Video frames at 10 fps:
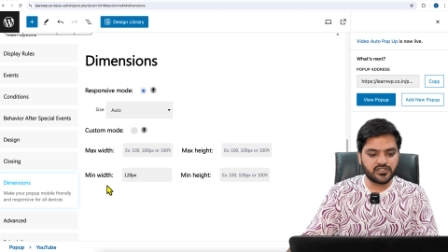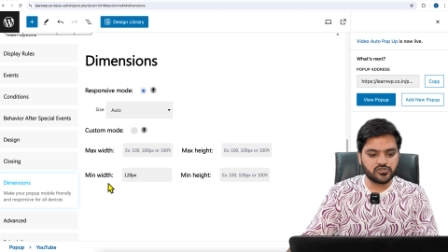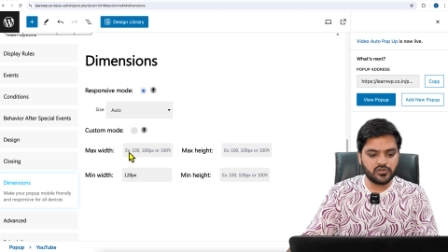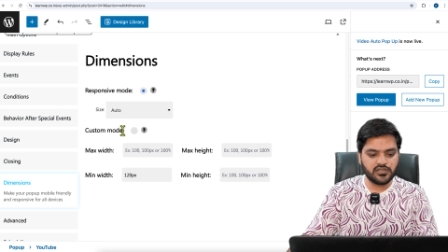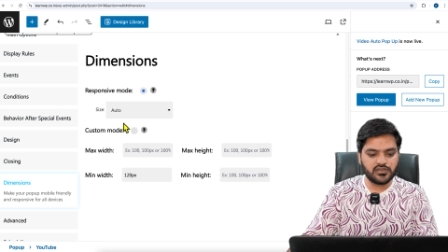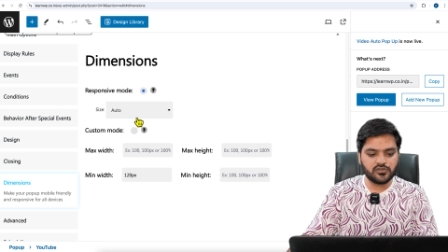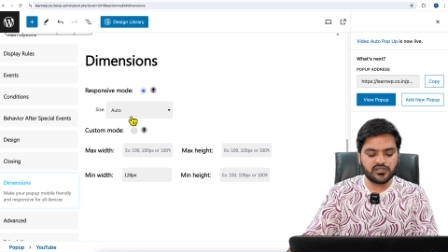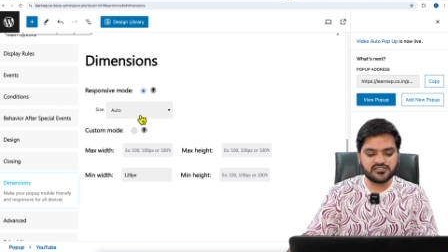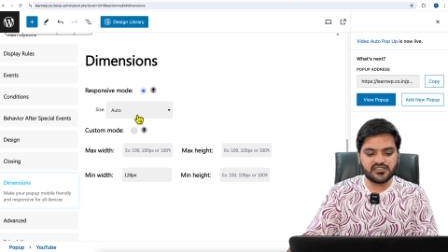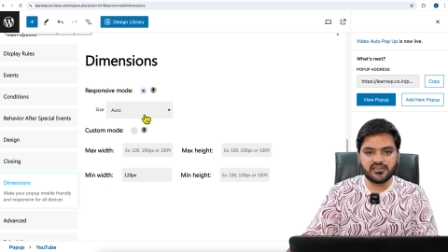So here you
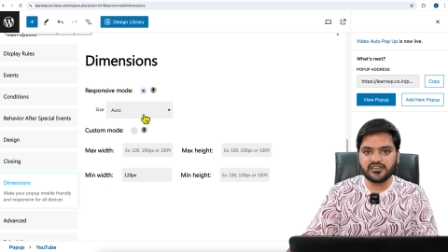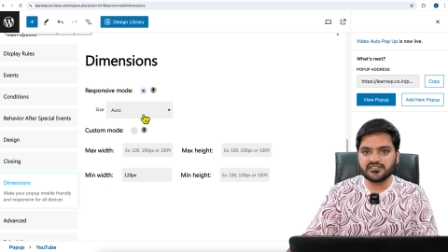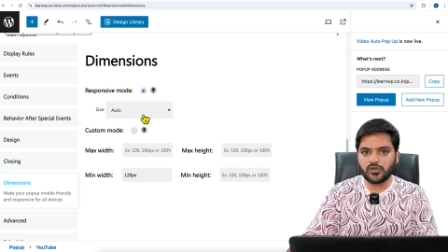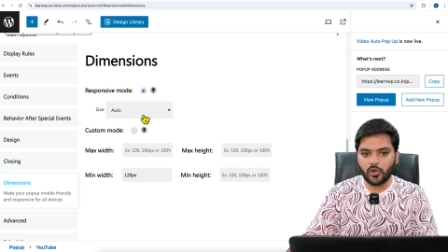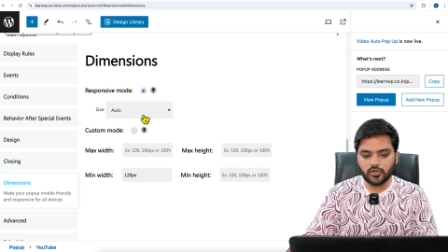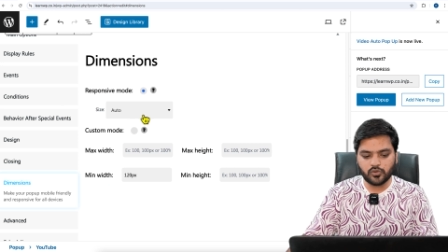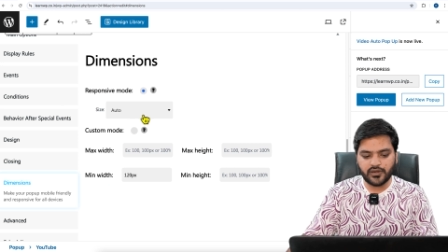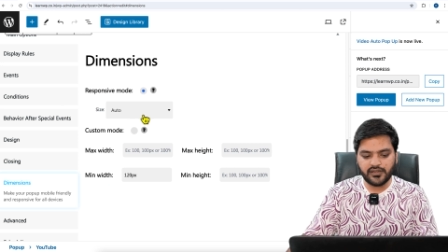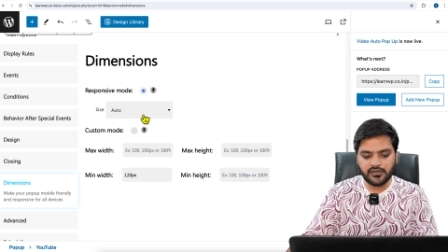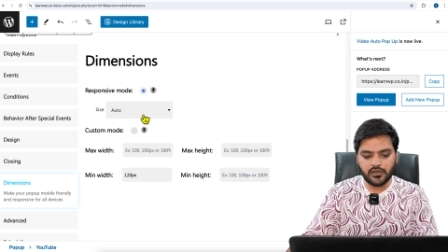can say it is auto
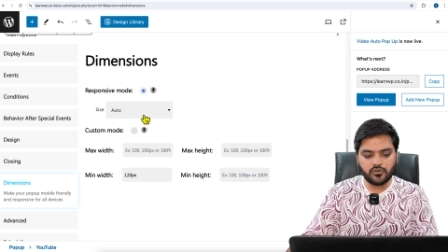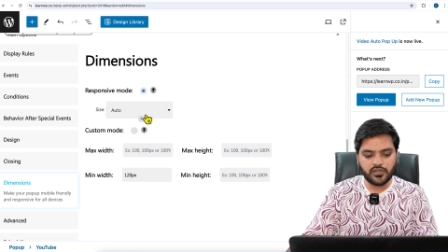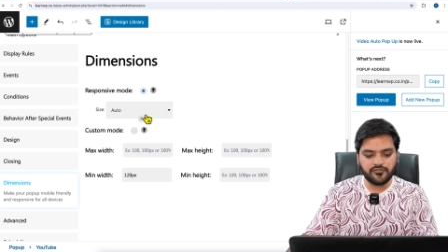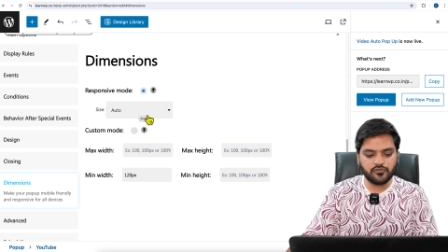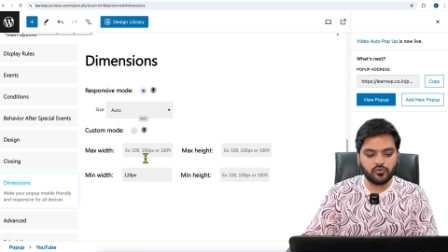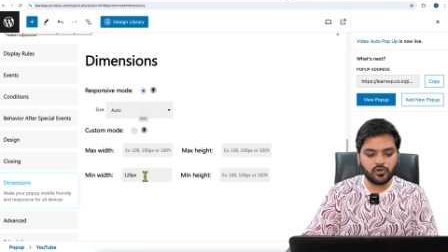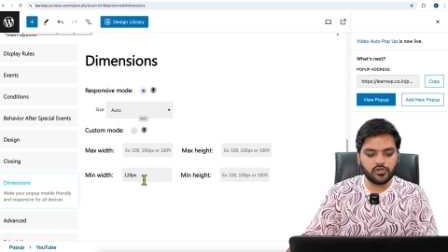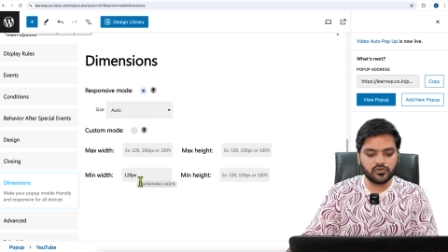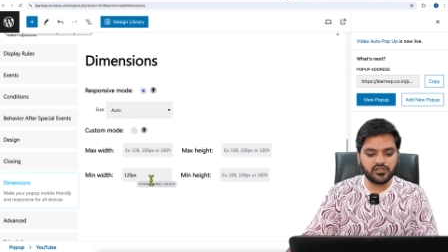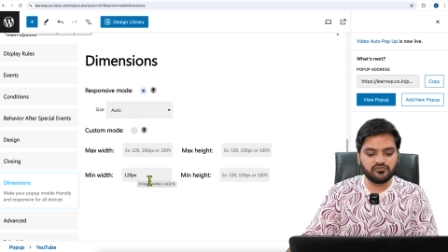right now. If you
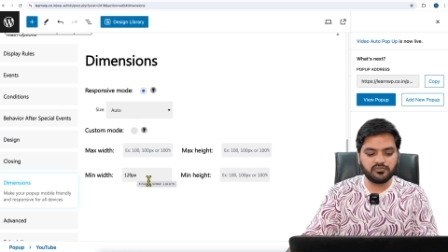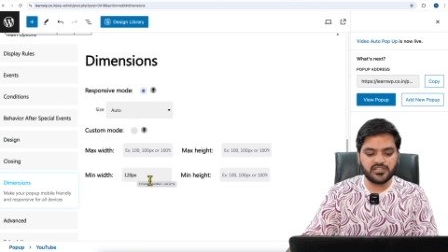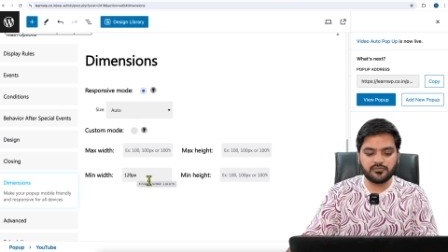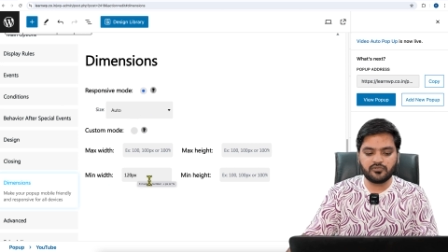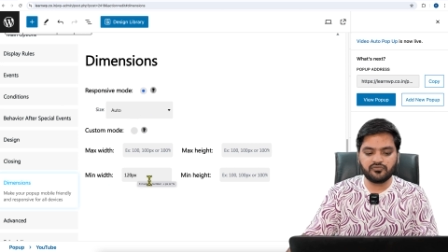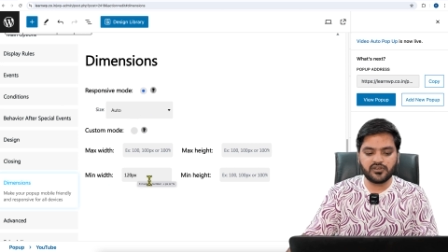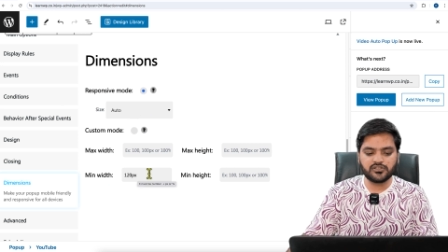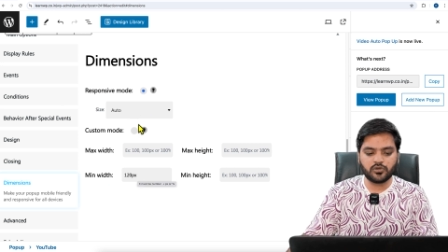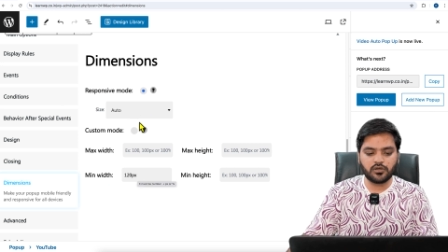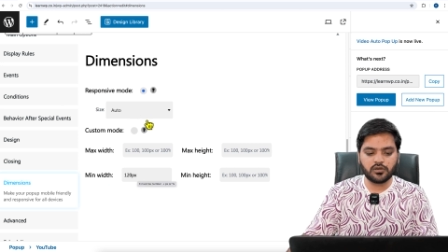want to give minimum
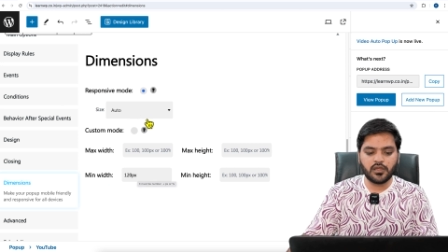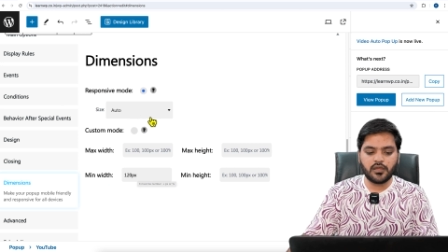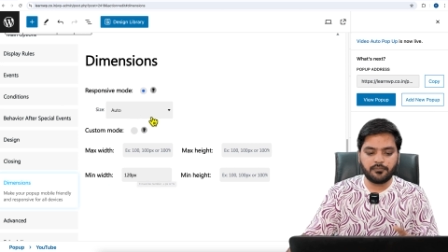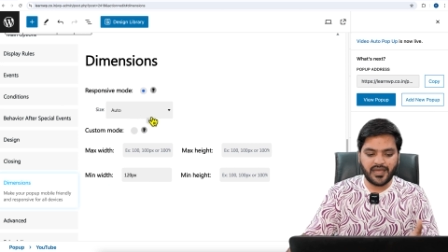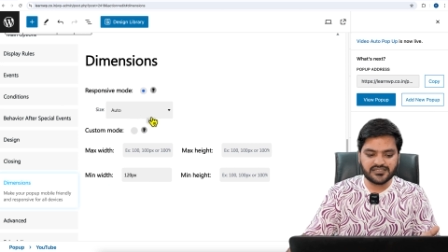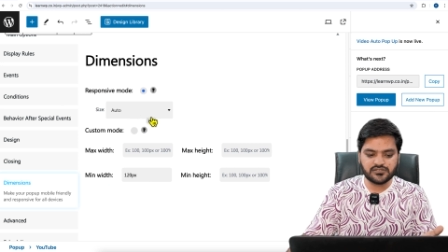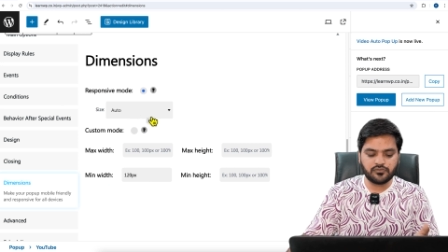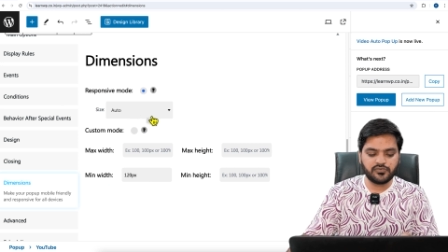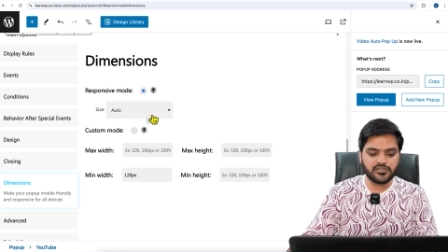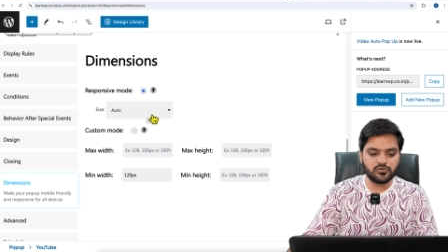width or
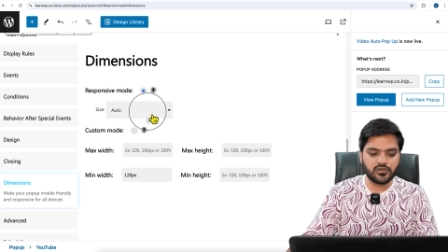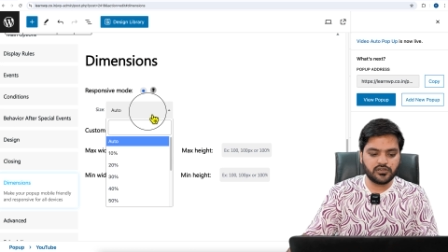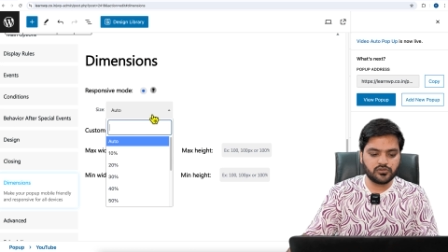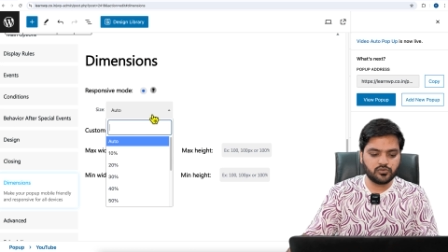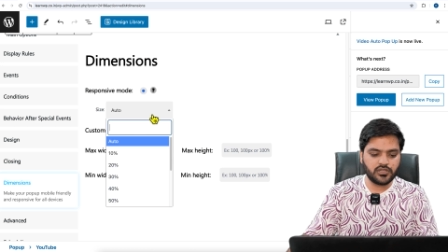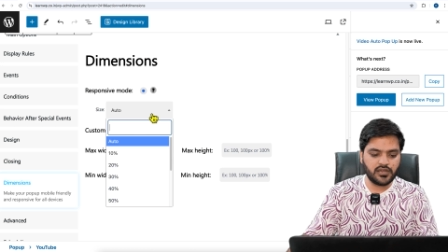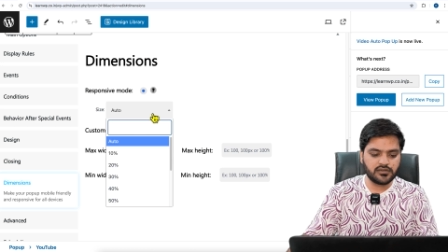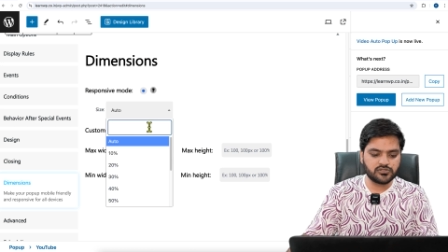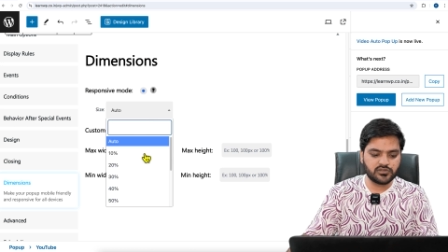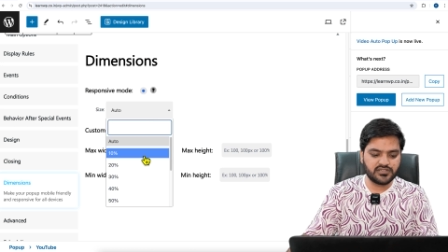maximum width, you can do
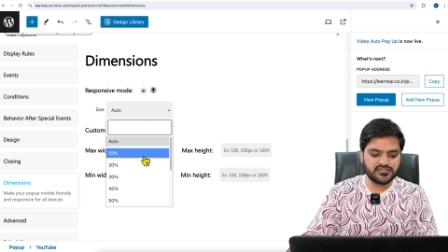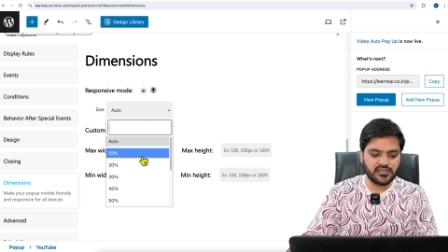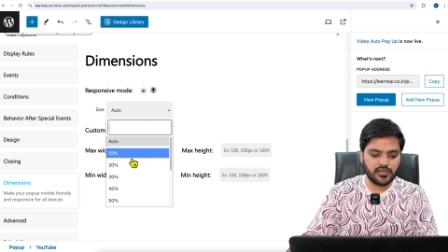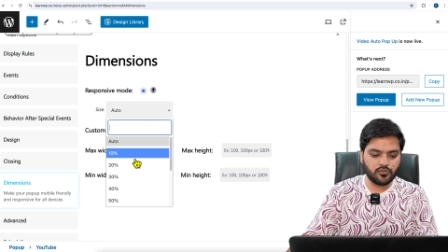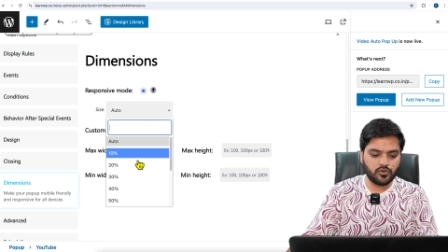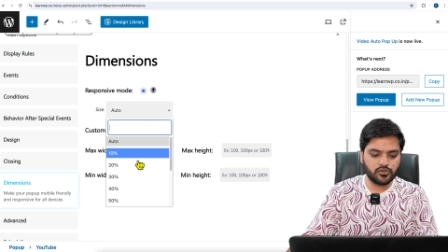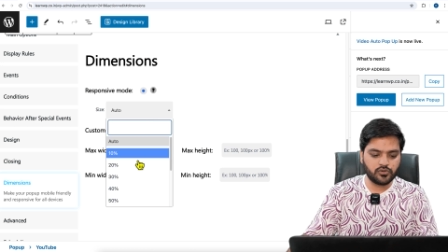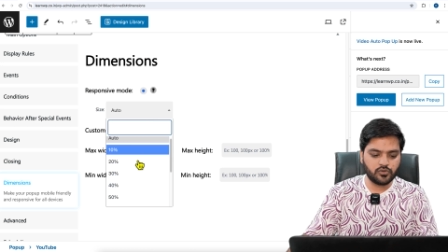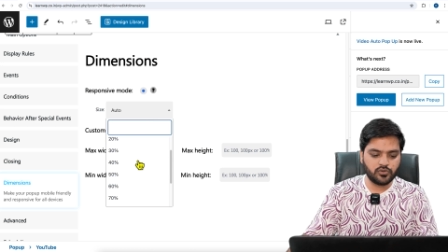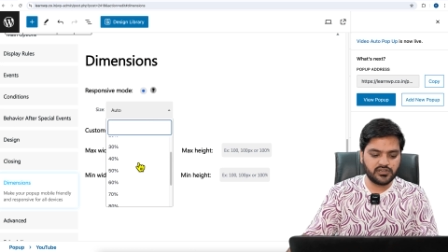that. So let's say I want
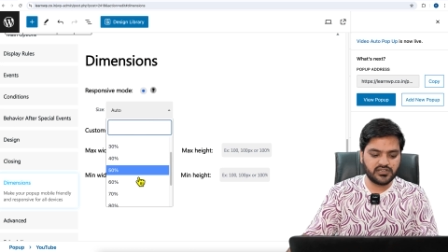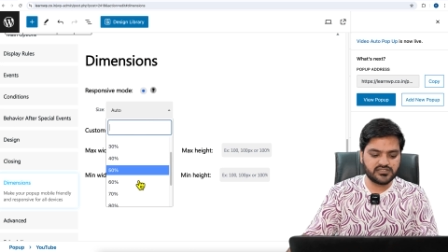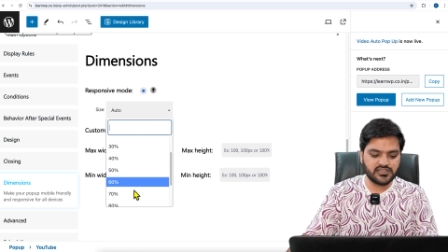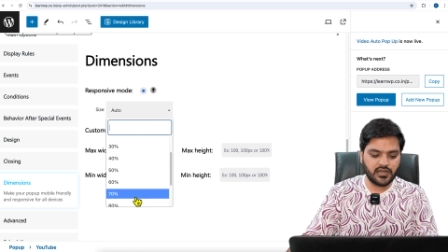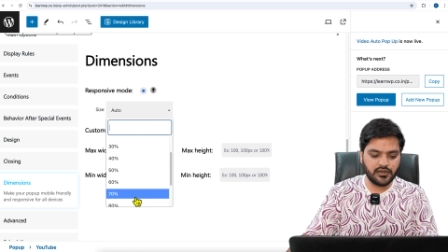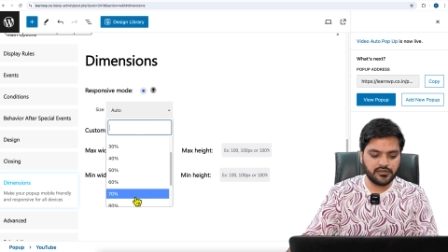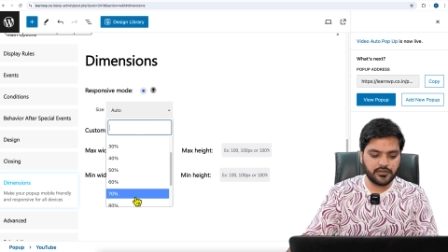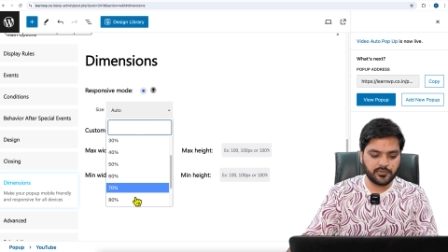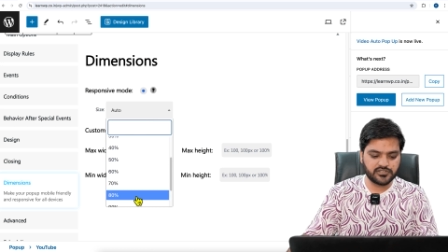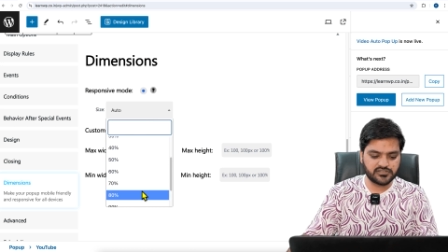to do it, let's say
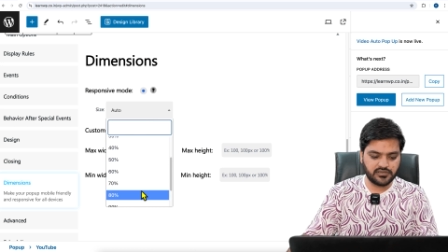100%.